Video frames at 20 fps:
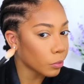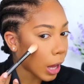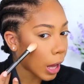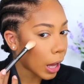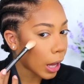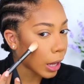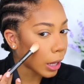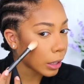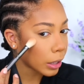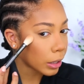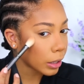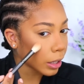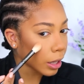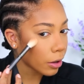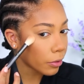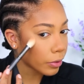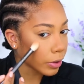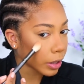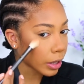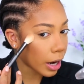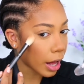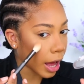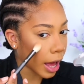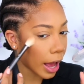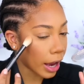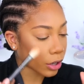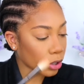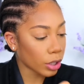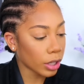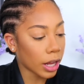I love it.
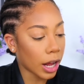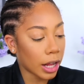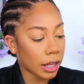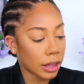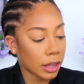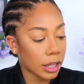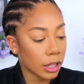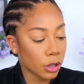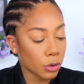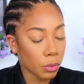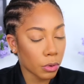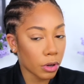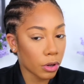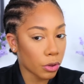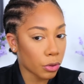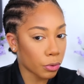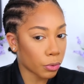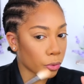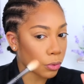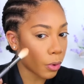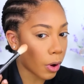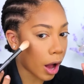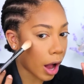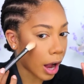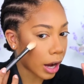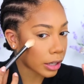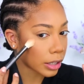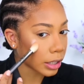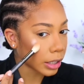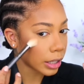I actually got this one through
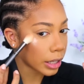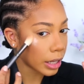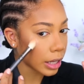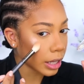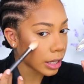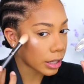Octly.